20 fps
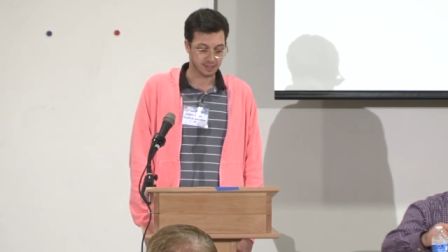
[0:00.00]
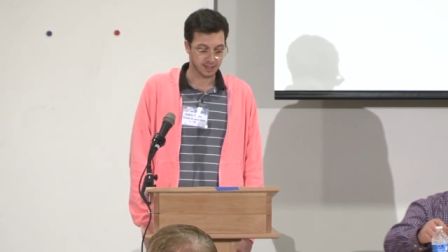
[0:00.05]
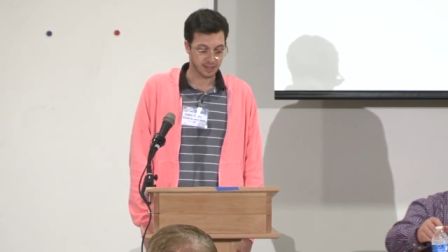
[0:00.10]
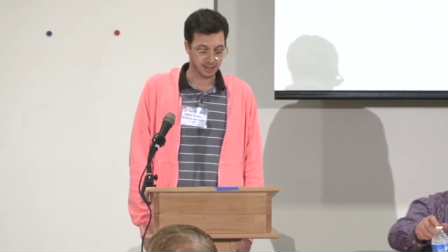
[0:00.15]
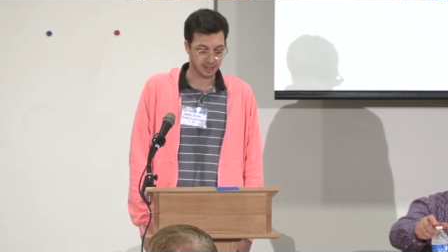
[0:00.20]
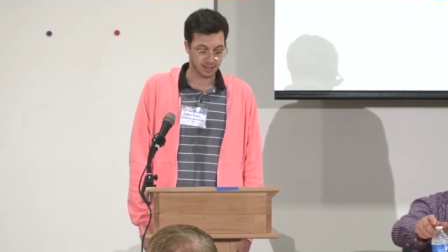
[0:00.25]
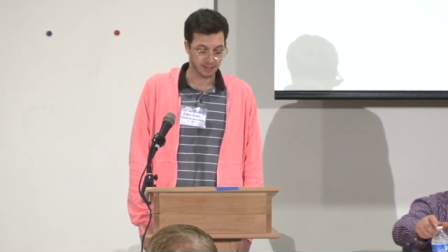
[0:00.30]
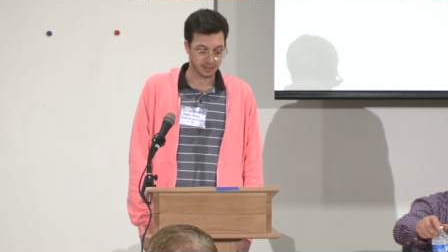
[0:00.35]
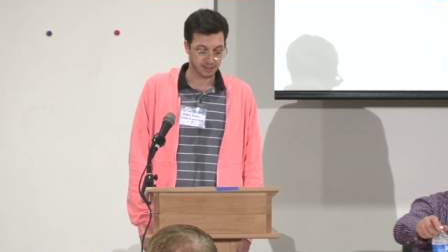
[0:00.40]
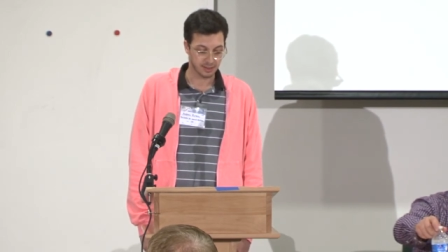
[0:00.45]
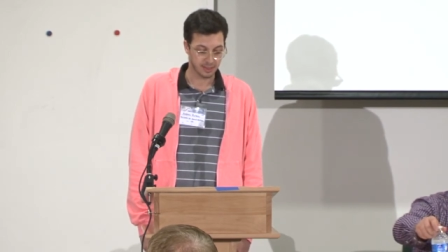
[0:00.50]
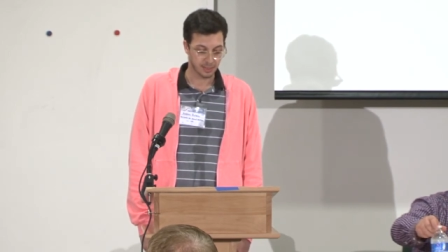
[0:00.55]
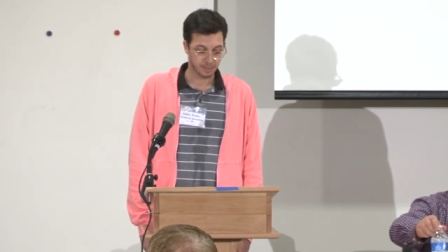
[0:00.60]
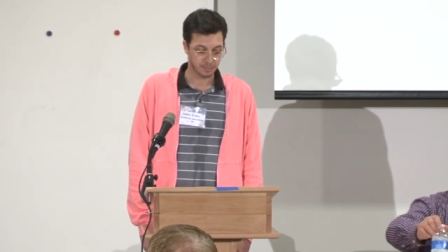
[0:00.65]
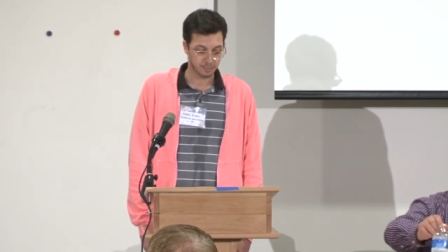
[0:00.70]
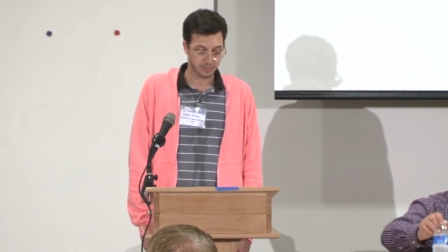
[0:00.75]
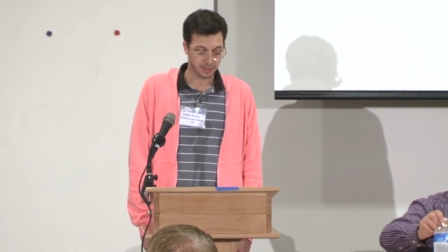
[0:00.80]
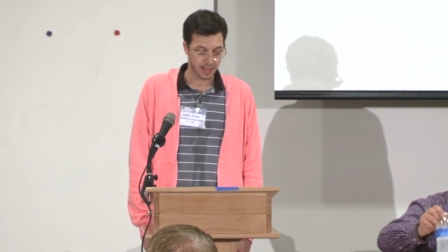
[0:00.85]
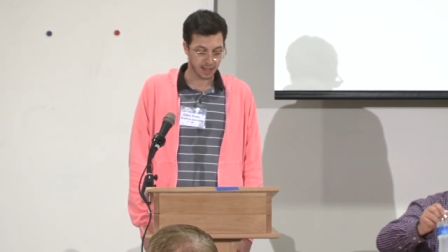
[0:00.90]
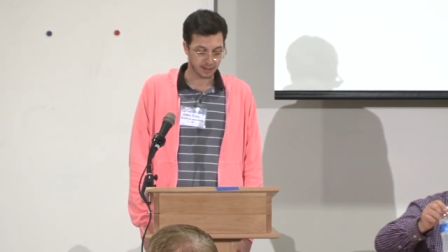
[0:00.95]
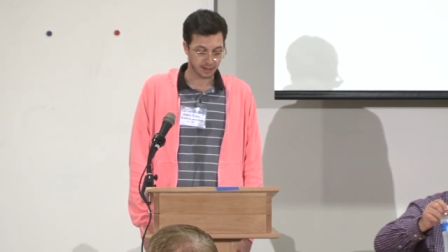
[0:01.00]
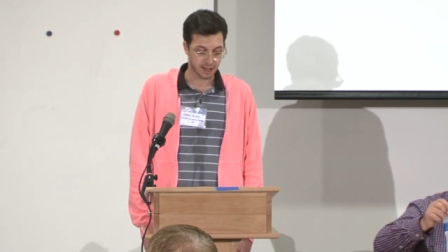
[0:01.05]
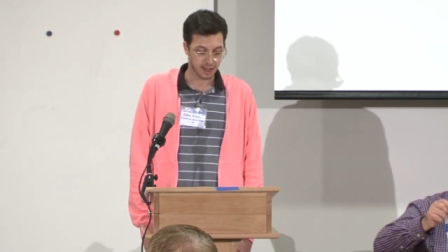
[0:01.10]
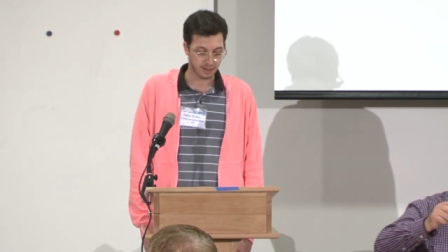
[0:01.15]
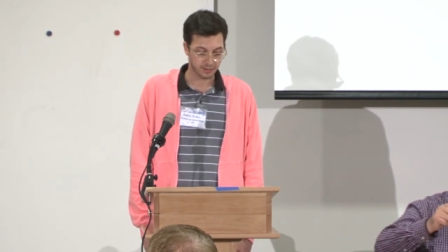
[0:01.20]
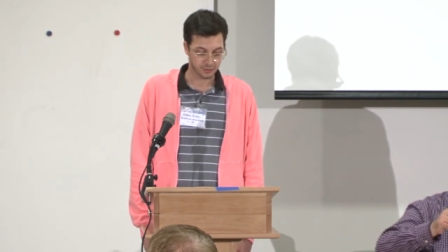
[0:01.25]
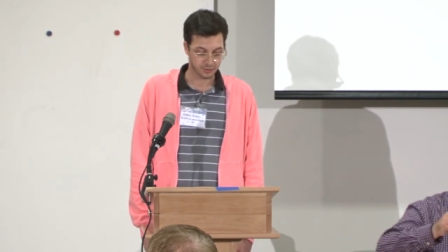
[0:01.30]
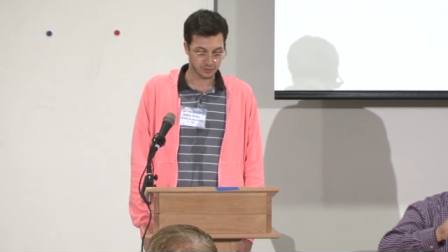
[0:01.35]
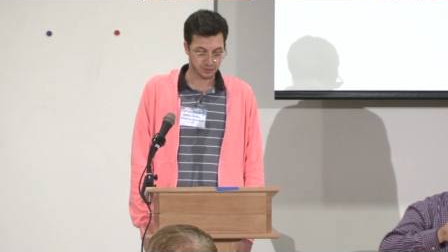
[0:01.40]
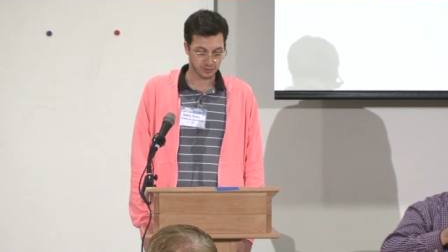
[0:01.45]
A black
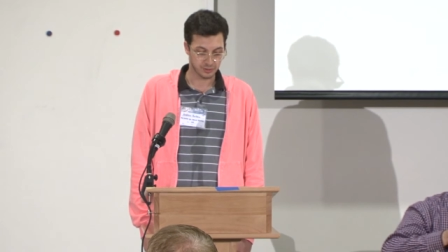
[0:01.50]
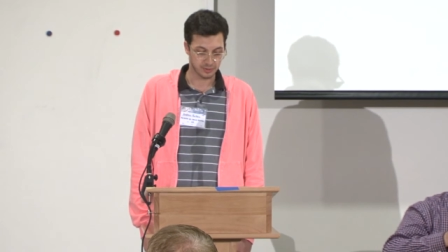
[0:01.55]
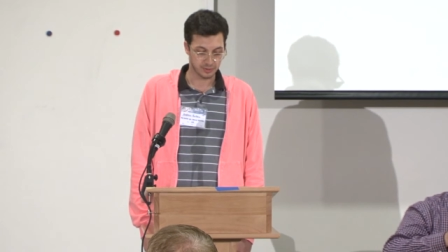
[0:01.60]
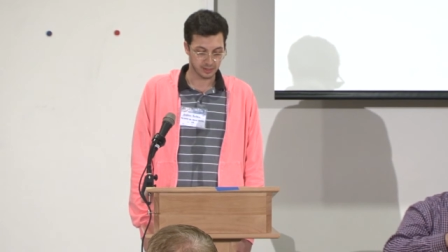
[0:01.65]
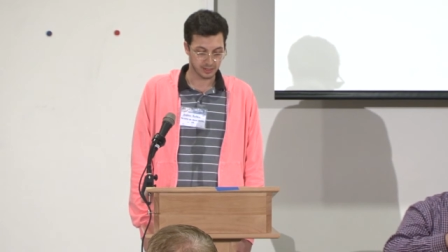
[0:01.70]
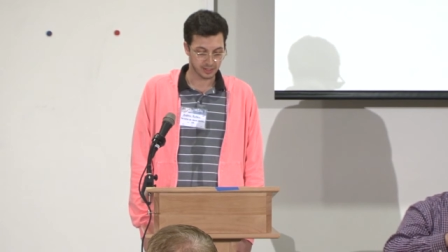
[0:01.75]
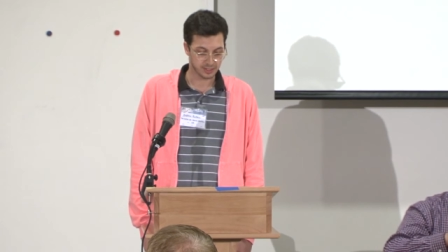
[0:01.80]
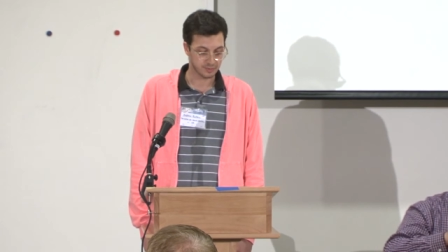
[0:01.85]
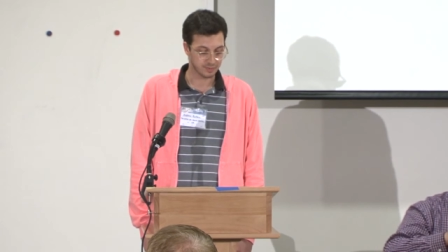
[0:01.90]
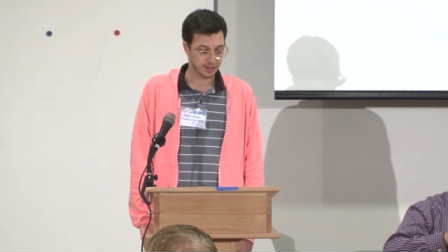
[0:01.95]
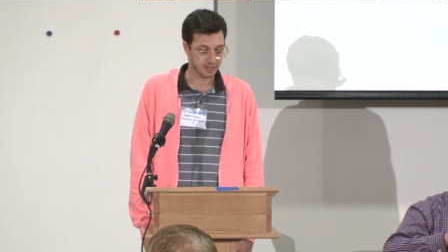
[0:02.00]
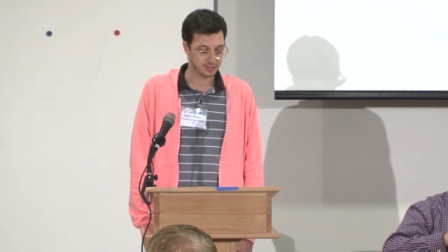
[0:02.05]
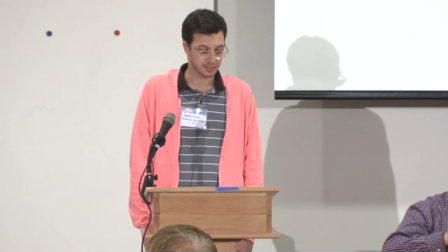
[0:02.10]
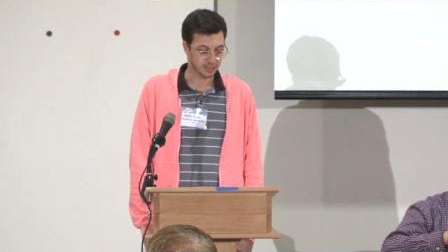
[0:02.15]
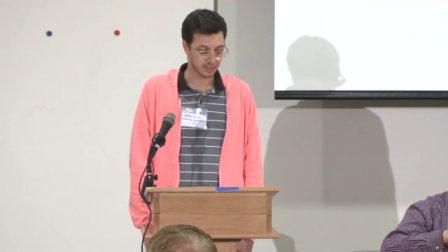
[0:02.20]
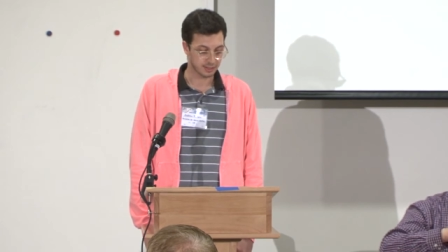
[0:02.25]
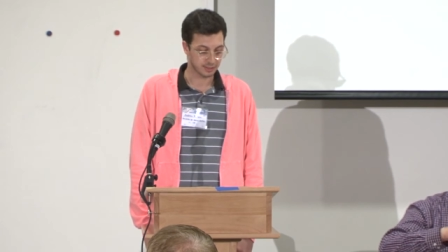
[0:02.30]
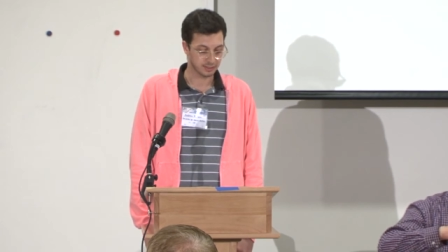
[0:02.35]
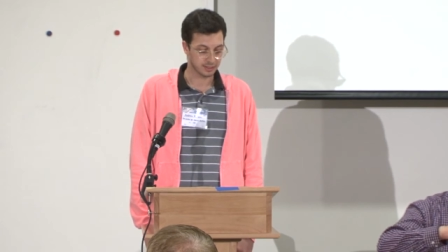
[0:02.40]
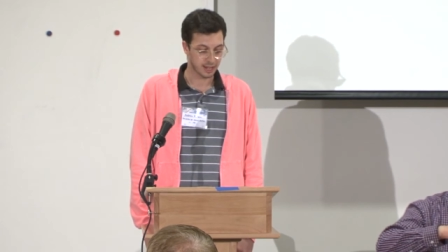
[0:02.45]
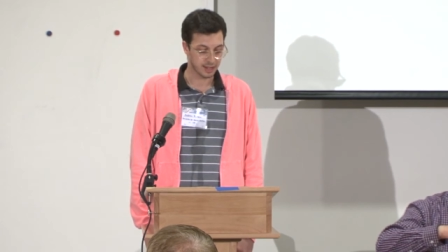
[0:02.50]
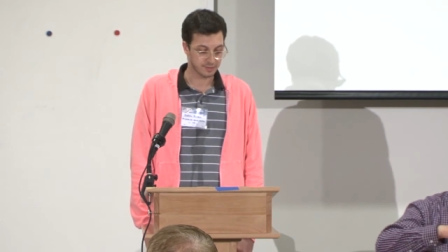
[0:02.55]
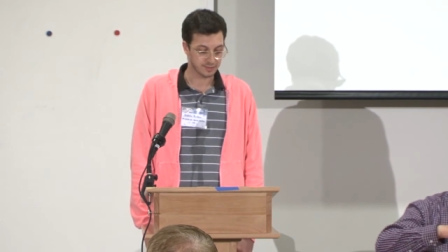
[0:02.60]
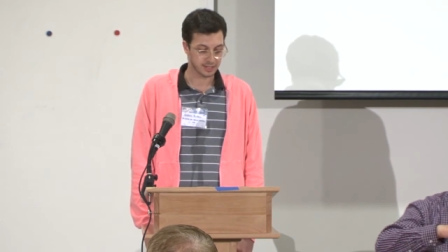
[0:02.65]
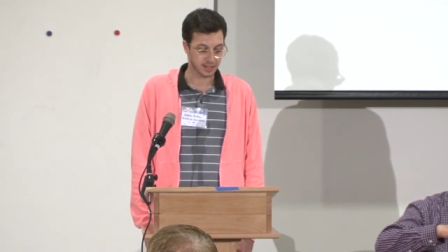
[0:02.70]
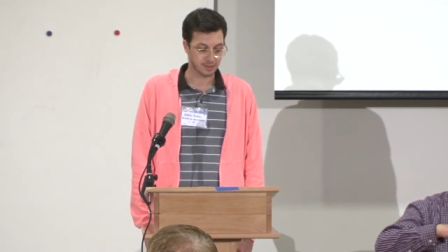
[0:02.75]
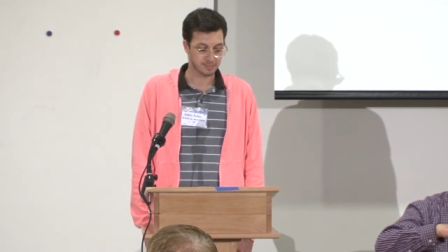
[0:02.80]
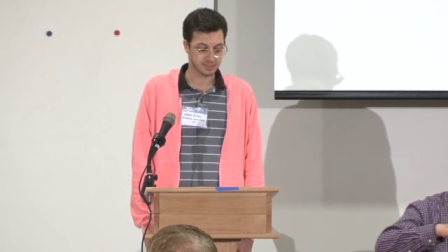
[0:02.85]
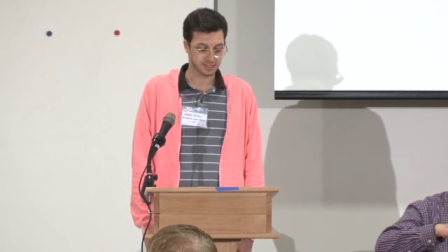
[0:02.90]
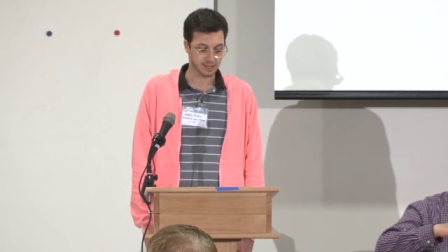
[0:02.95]
college student is facing a
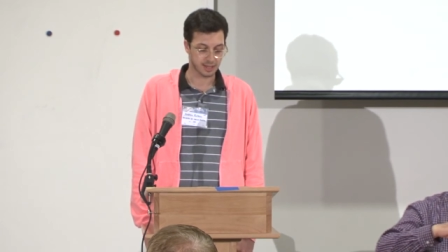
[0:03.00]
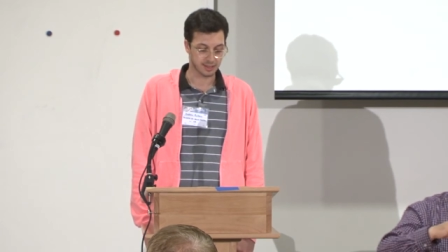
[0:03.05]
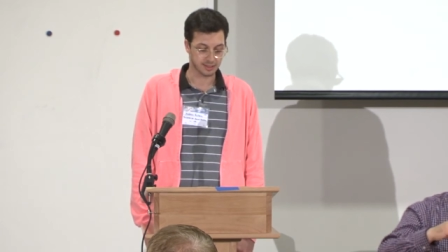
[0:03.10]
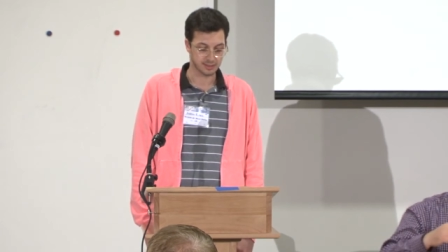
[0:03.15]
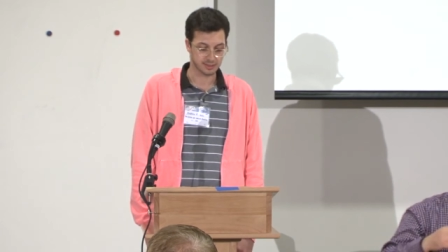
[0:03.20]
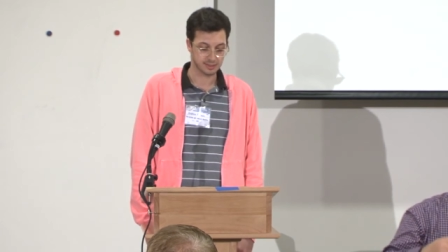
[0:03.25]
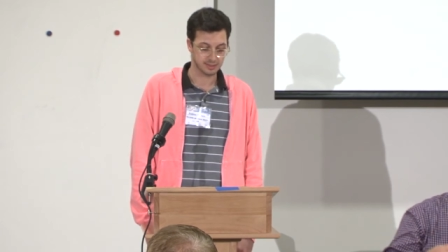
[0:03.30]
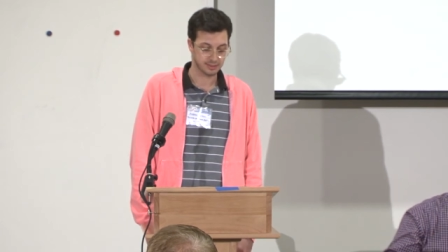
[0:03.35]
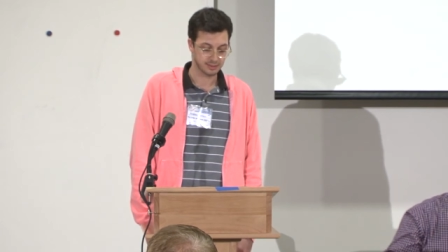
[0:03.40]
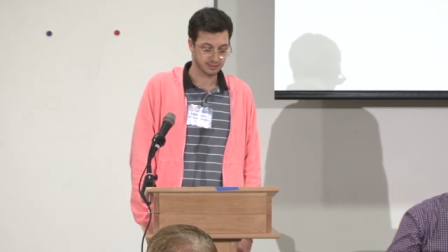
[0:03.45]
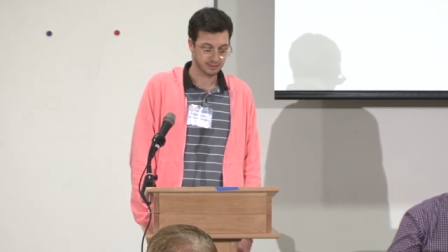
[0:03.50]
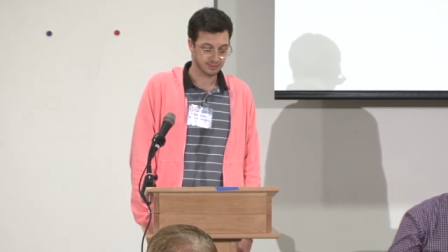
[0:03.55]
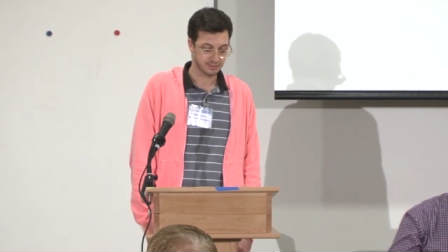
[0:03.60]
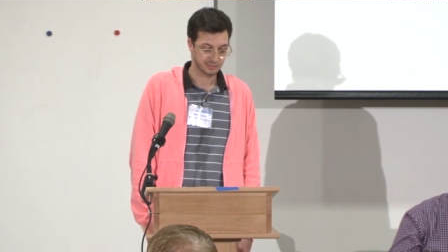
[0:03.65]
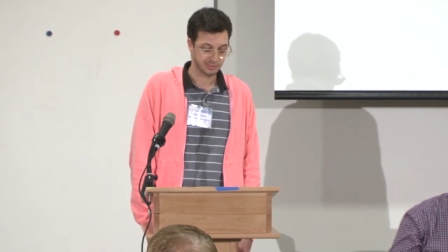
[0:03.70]
lifetime sentence,